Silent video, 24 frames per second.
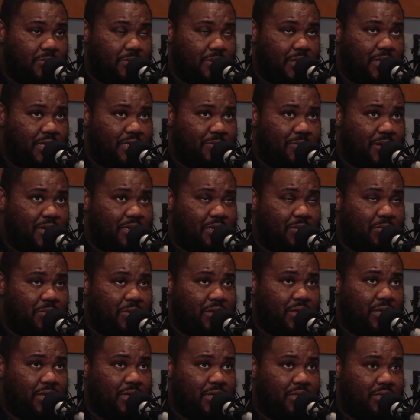especially
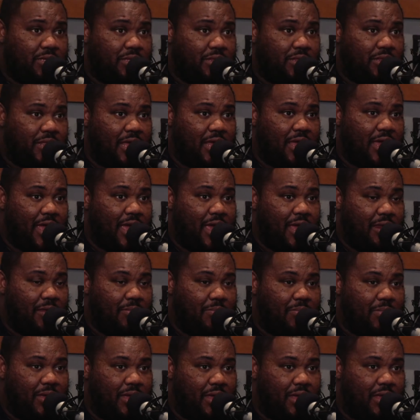because they hated
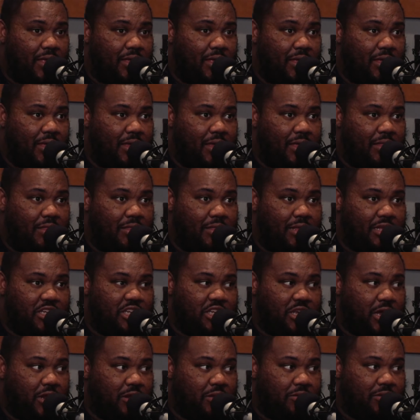being in the
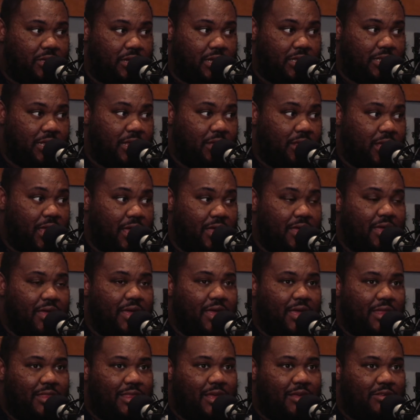shadows because that
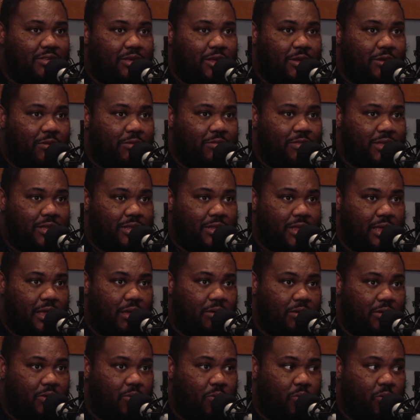was the whole thing, that
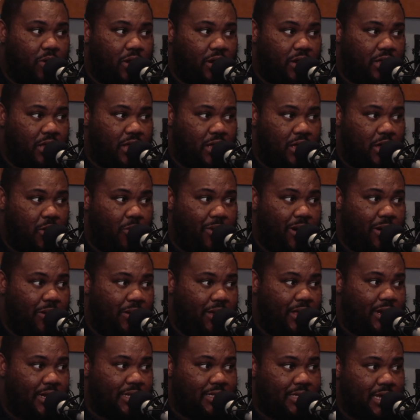only one can go out
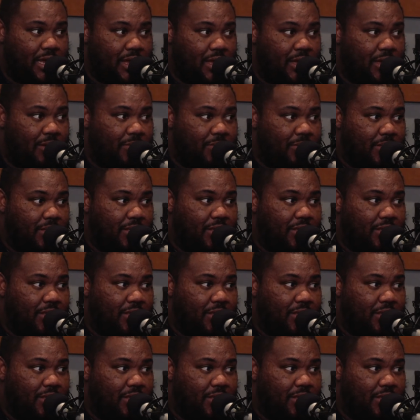at a time.